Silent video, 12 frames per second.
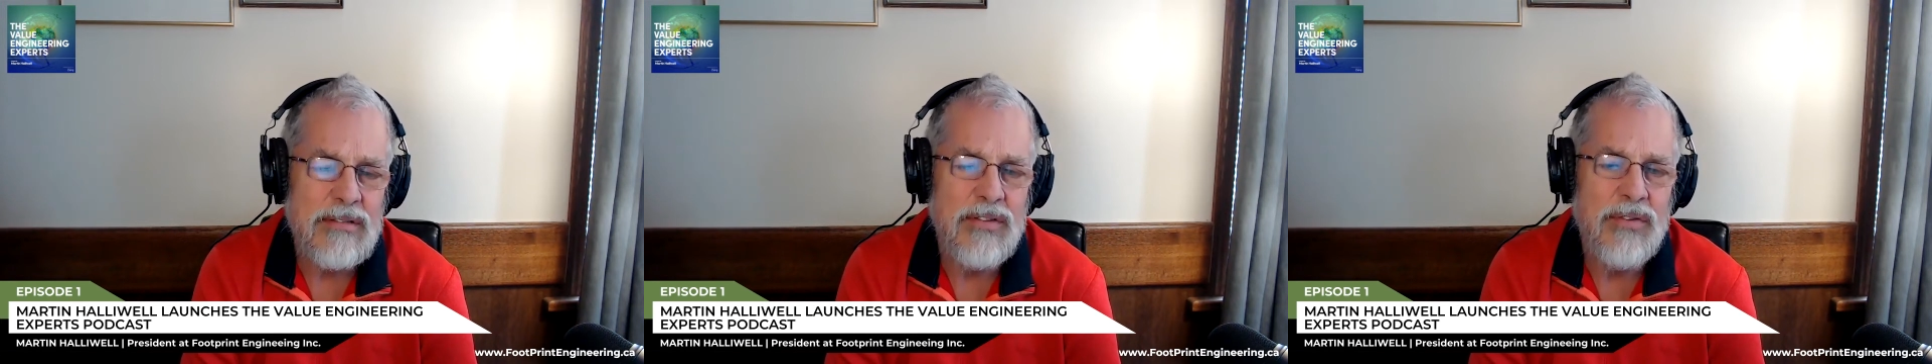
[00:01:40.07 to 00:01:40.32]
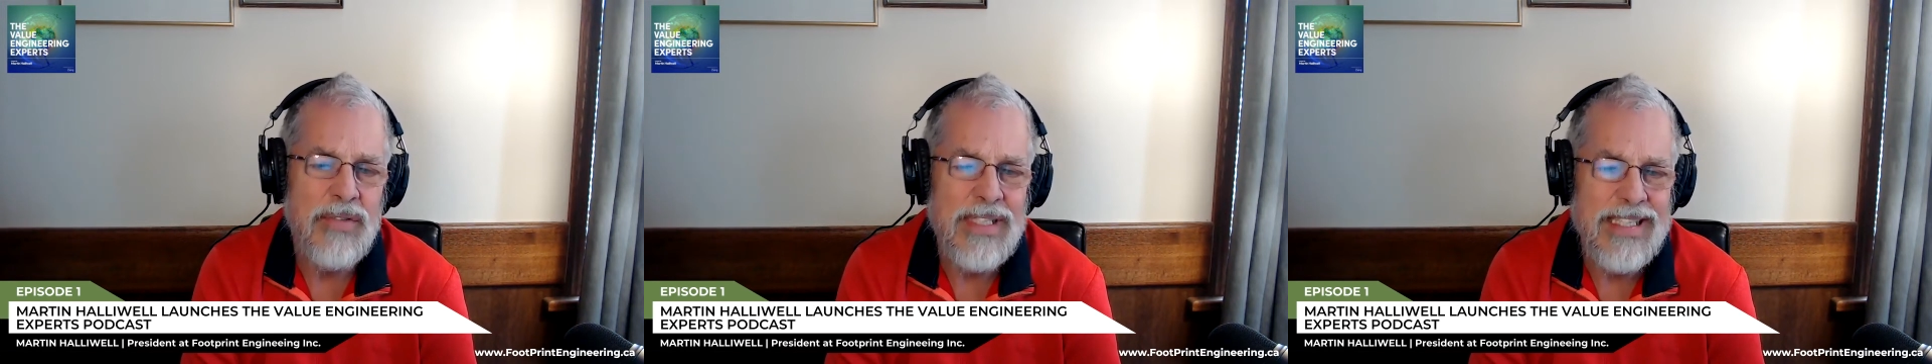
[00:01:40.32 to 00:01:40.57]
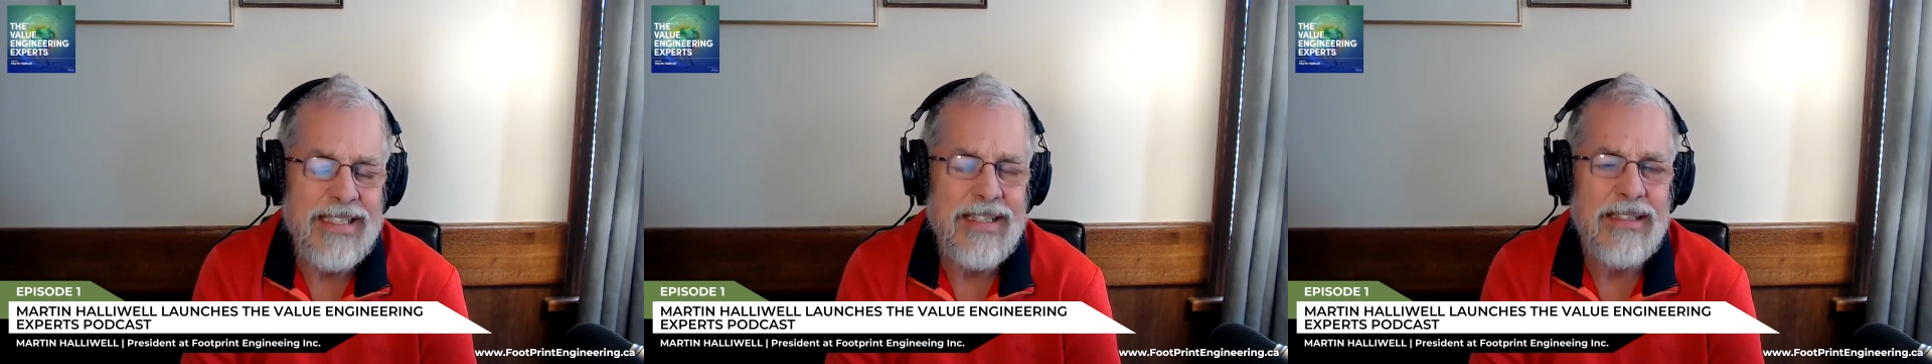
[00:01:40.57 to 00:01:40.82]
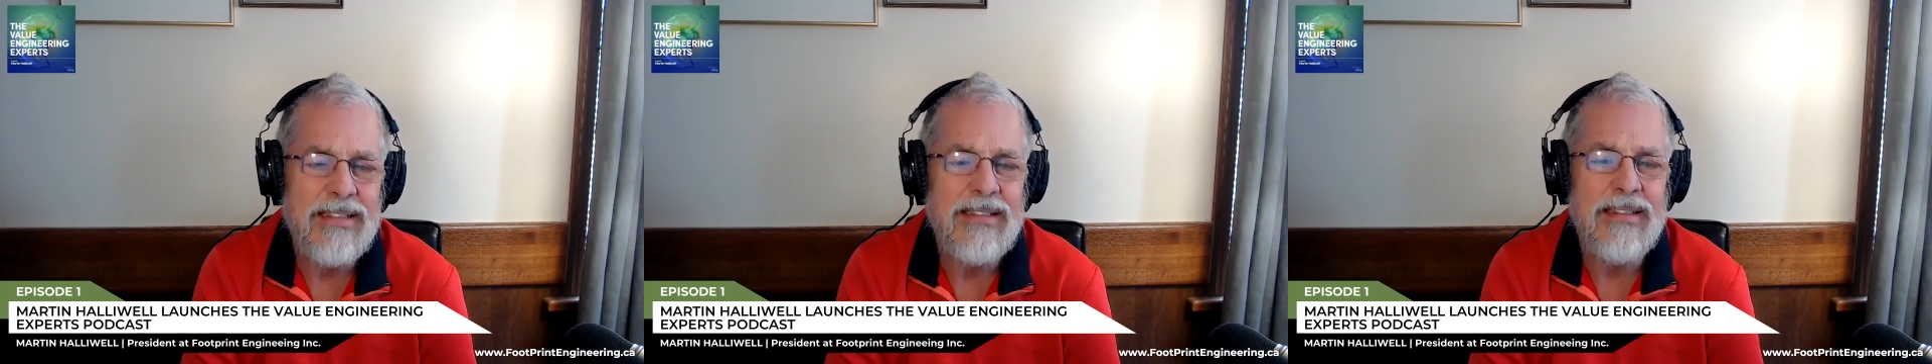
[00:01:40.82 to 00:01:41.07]

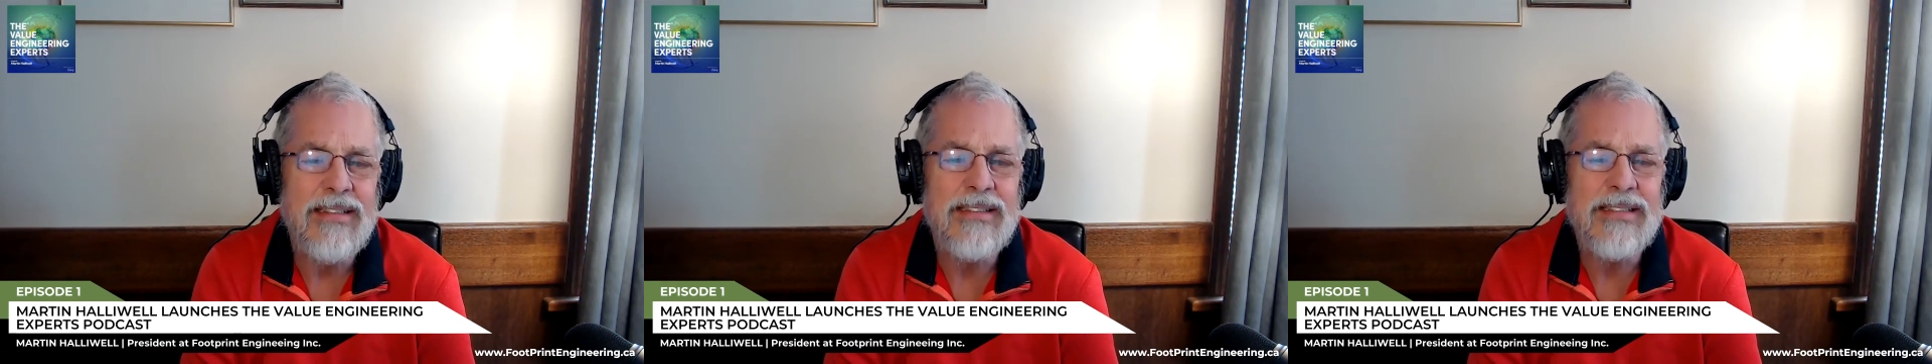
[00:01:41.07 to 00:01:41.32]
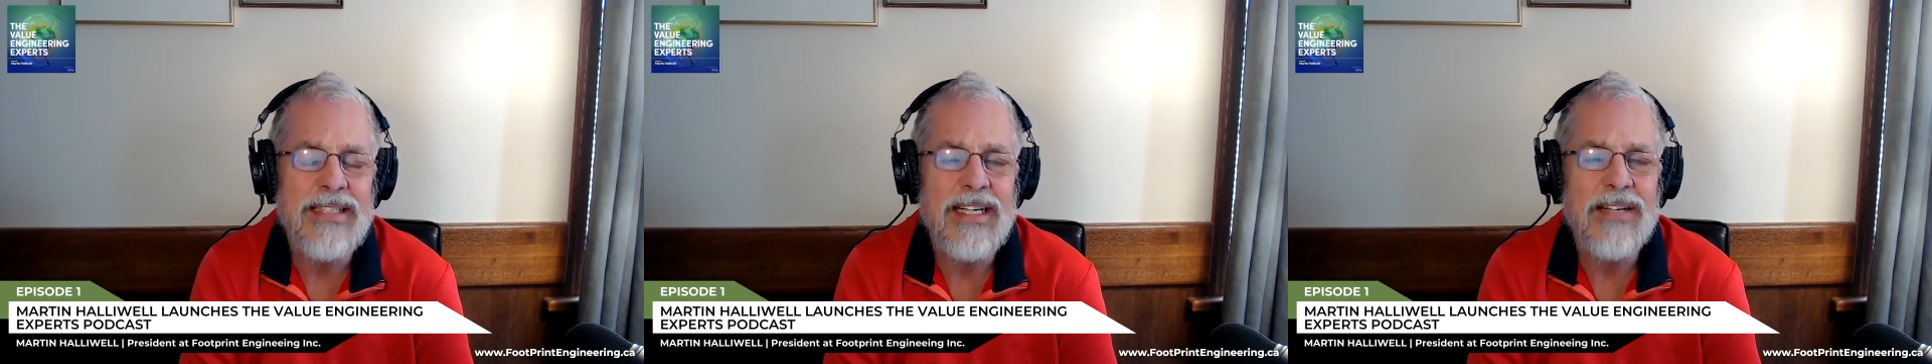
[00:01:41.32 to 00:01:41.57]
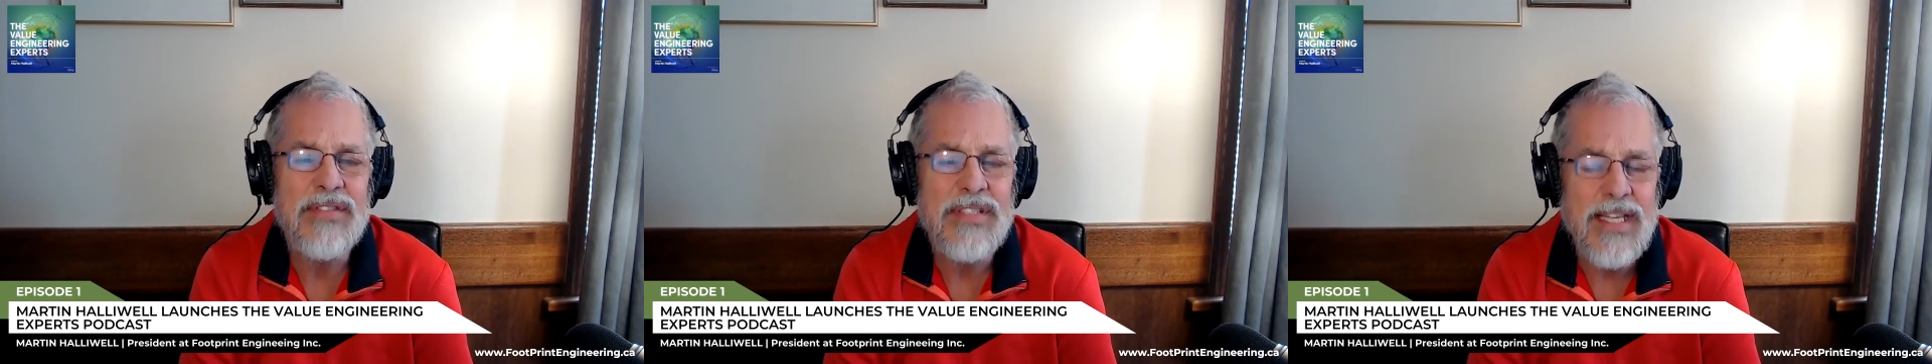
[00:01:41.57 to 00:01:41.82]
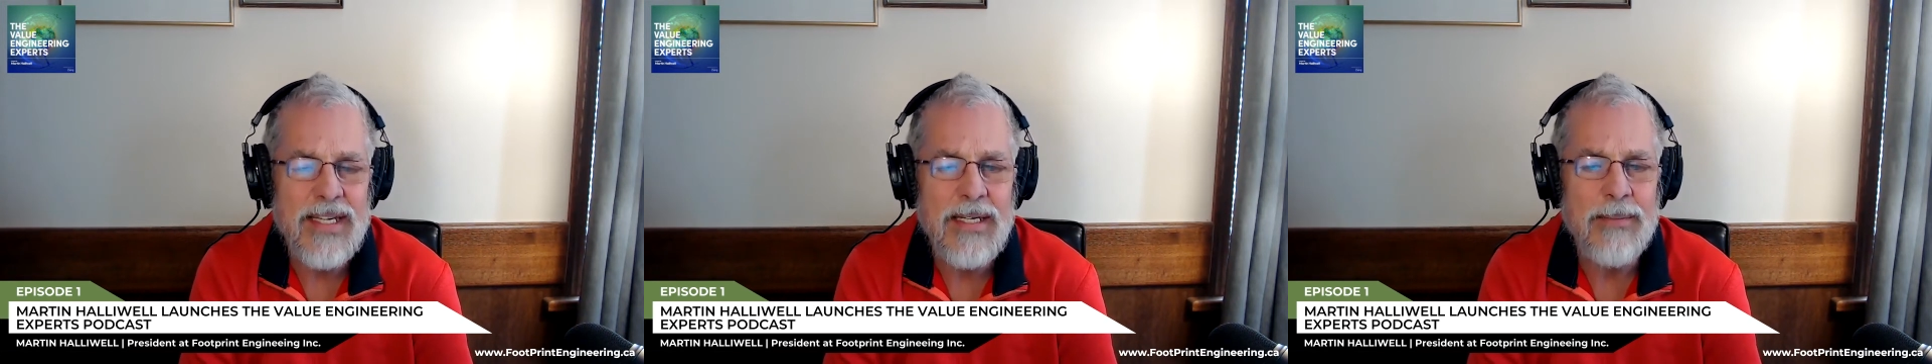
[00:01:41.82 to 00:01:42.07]
unique is that I've
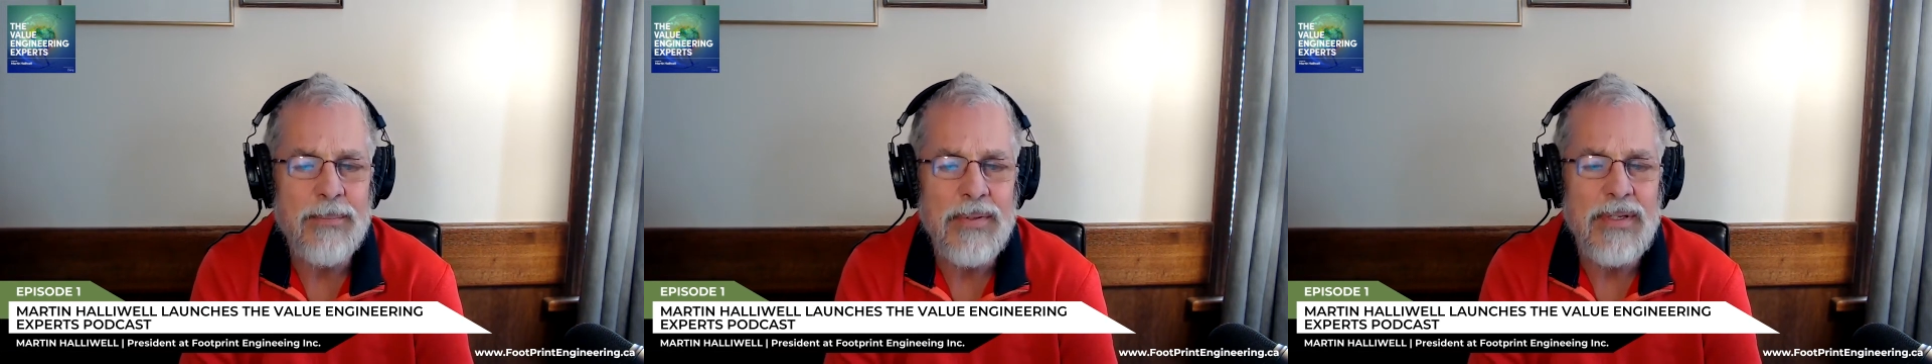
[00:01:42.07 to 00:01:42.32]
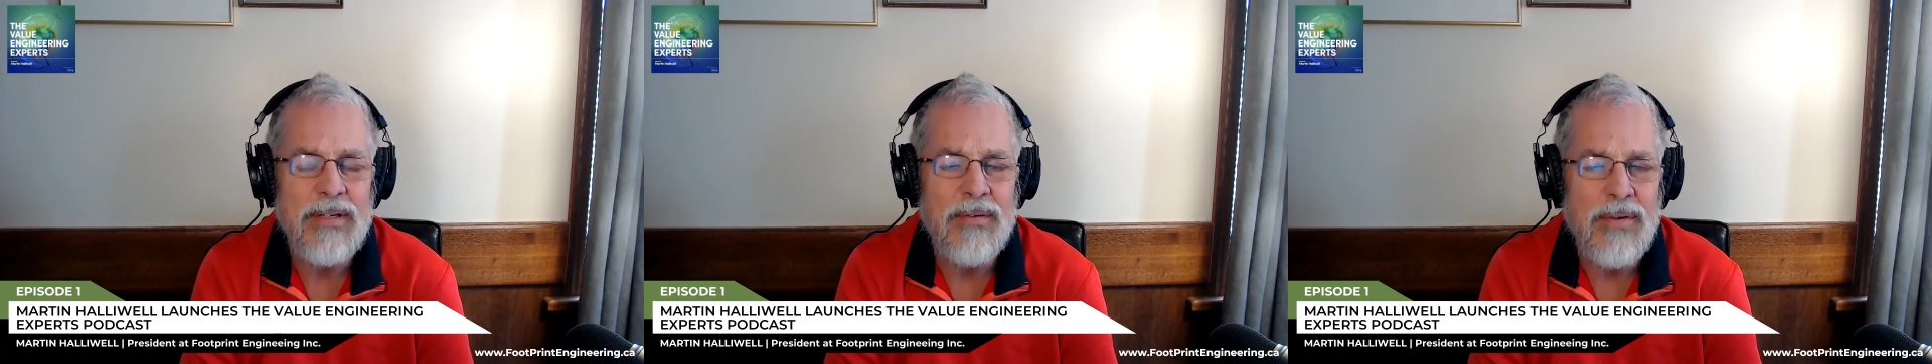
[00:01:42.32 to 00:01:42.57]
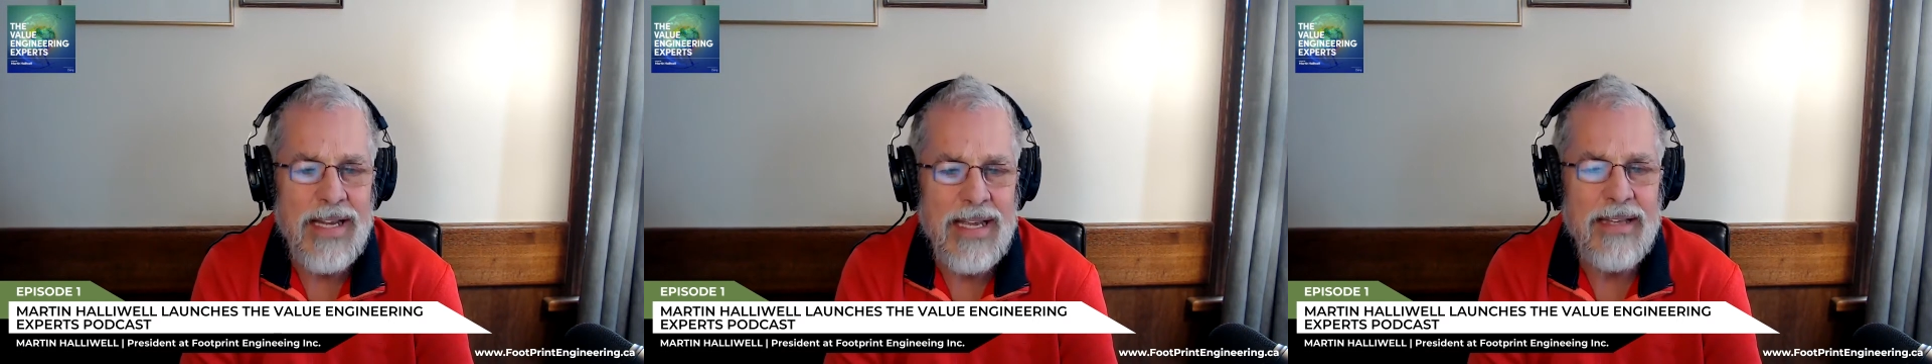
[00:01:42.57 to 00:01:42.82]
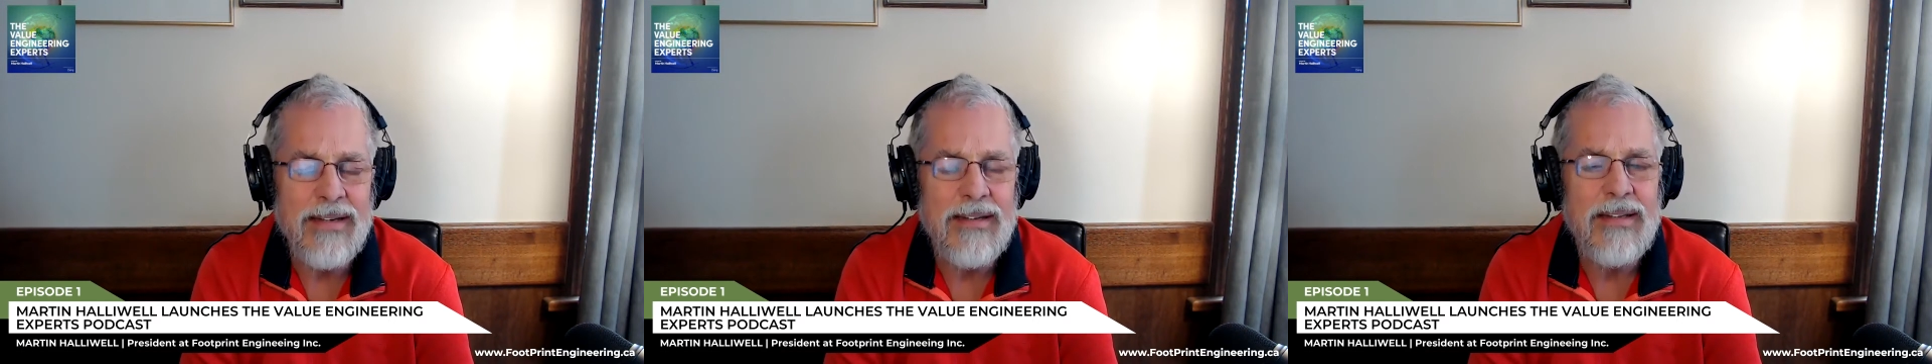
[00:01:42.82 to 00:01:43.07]
set up and
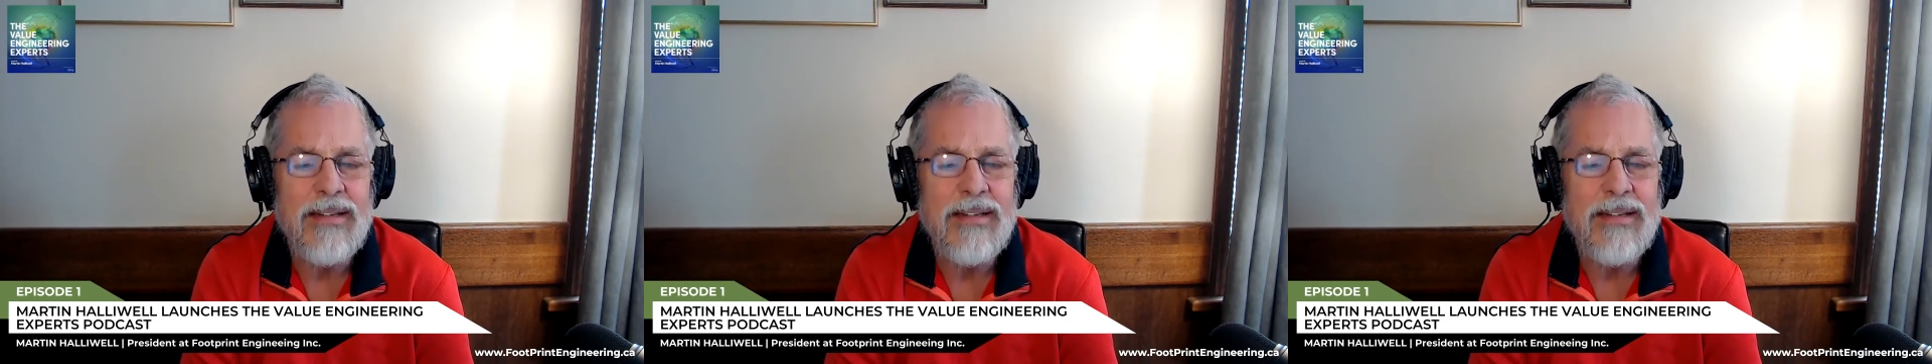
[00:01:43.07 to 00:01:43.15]
ran